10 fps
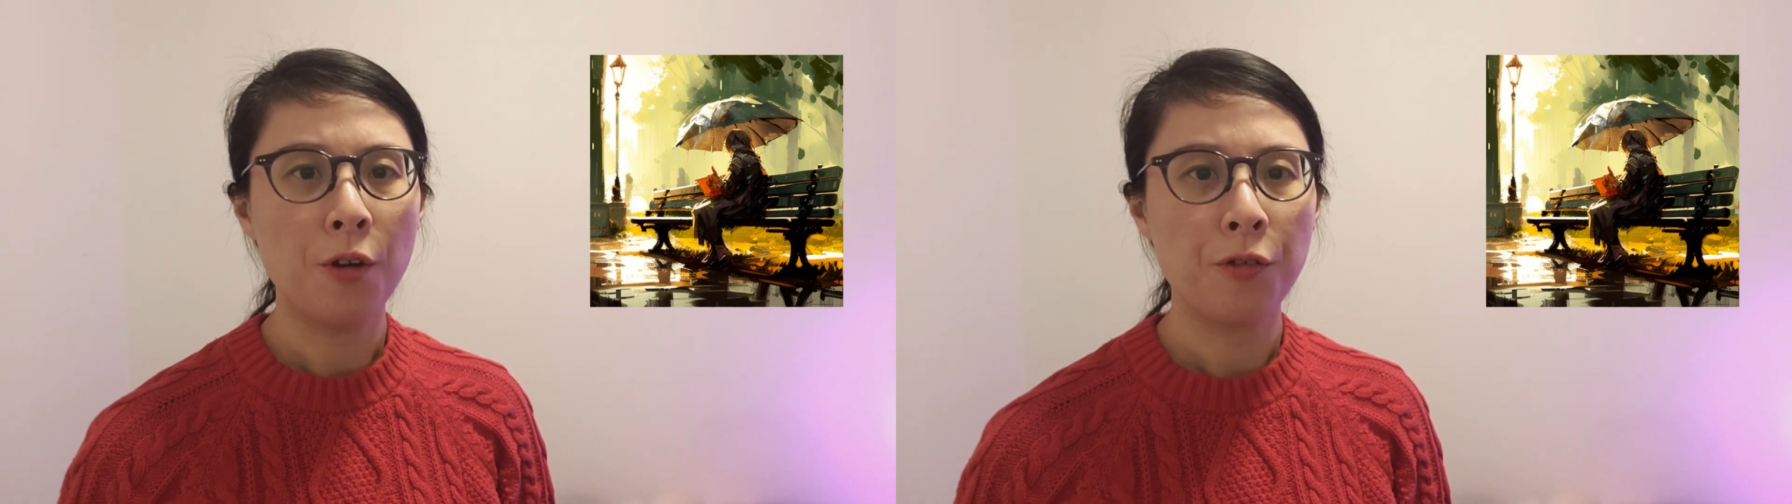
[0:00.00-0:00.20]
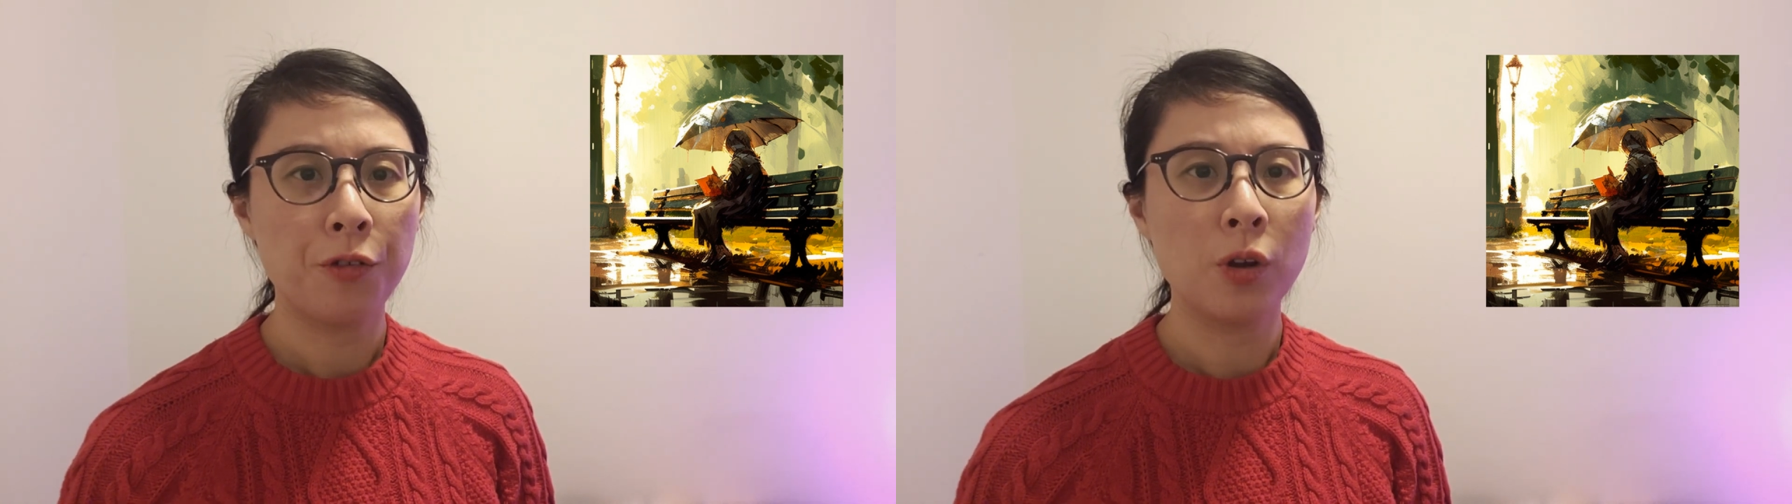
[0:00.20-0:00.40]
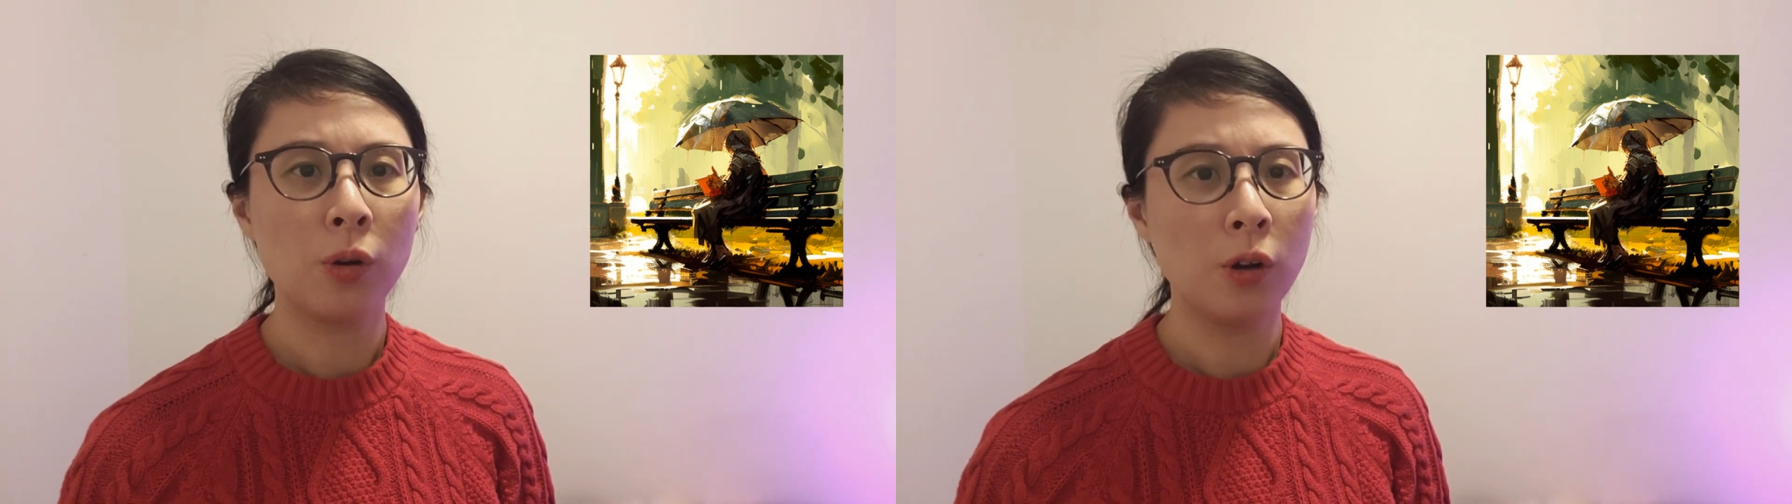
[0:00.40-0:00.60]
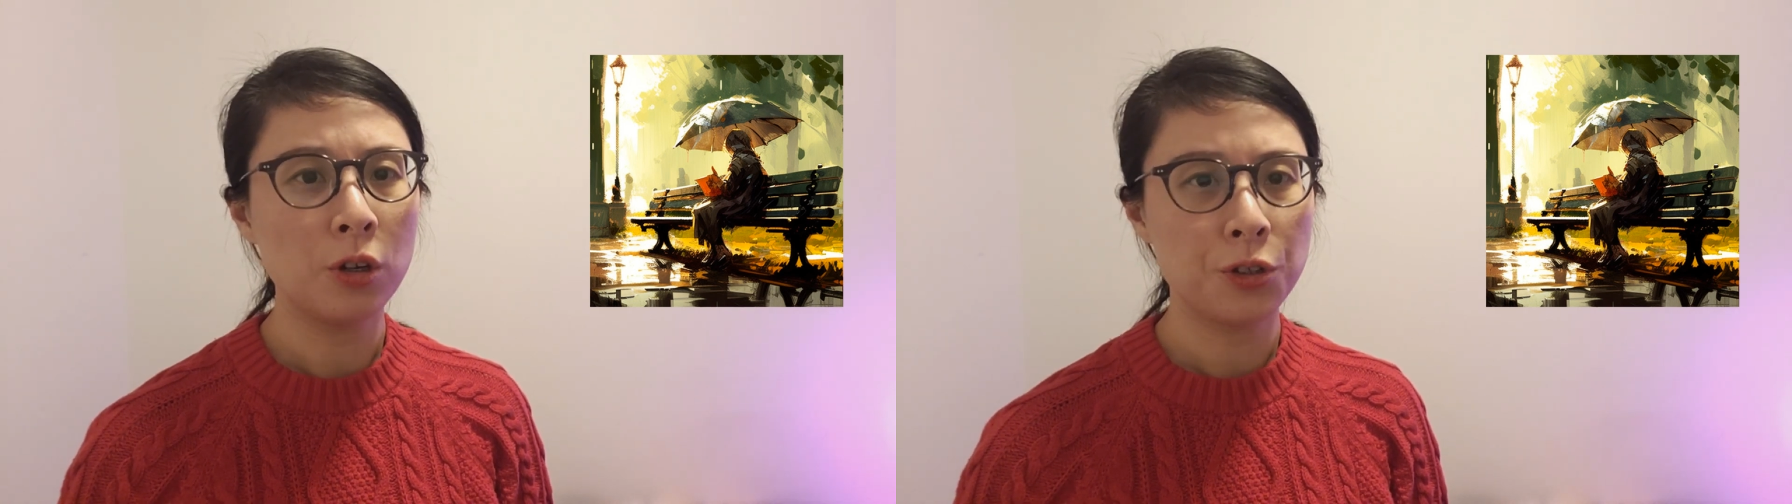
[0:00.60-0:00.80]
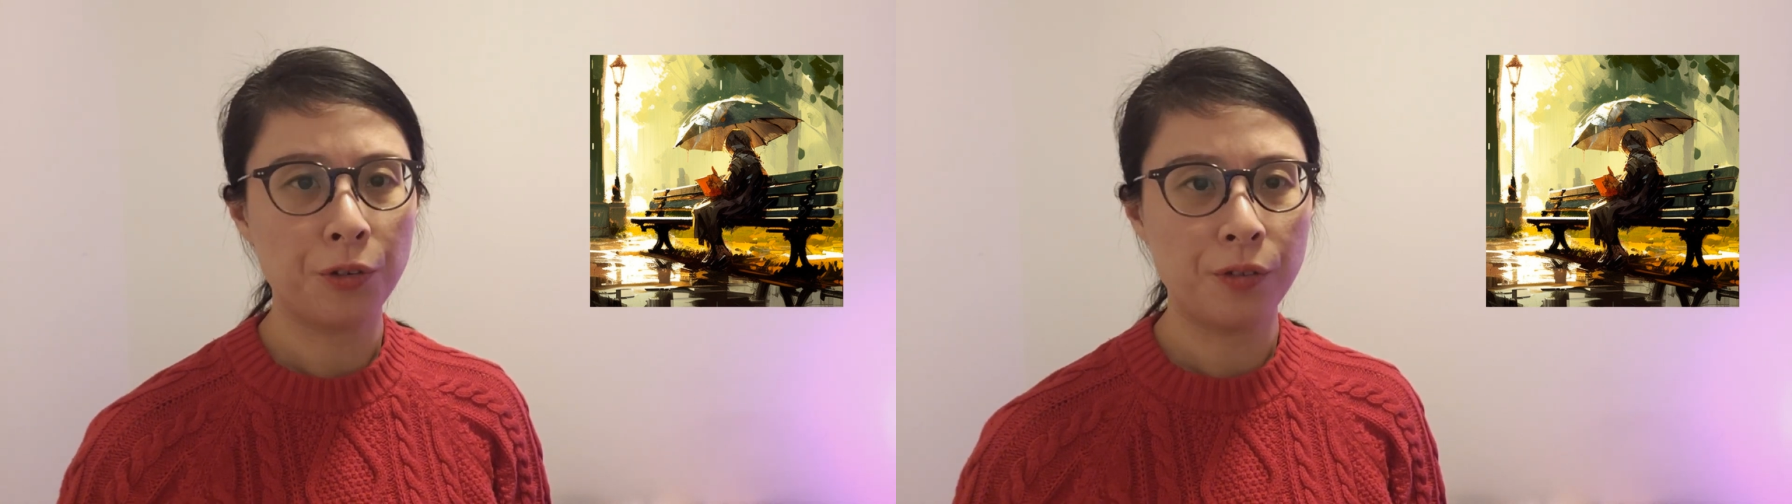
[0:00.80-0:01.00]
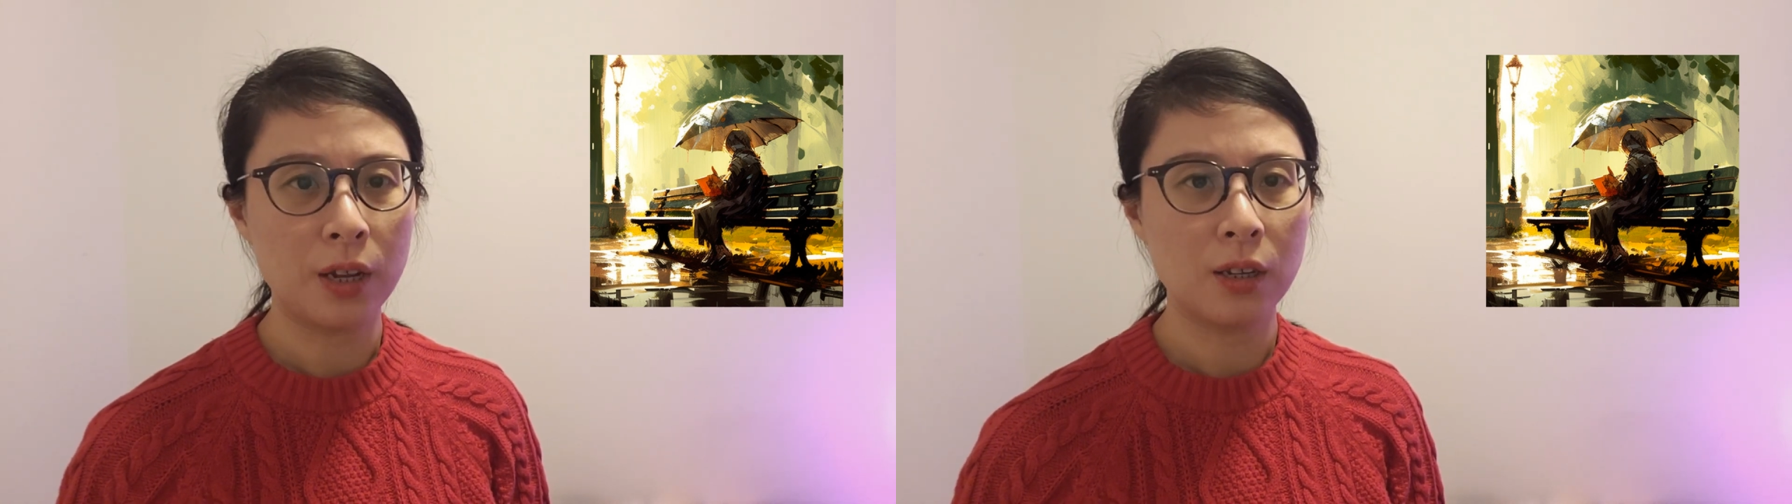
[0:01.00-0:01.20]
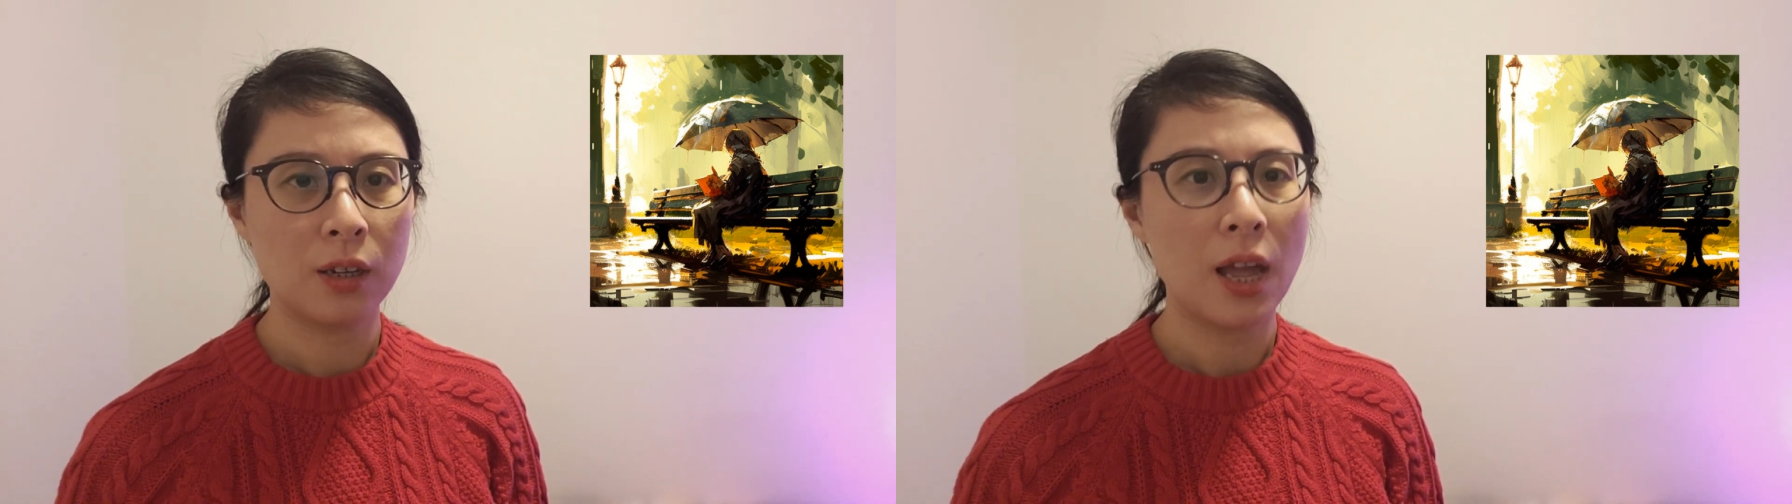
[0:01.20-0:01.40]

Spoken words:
philosophic,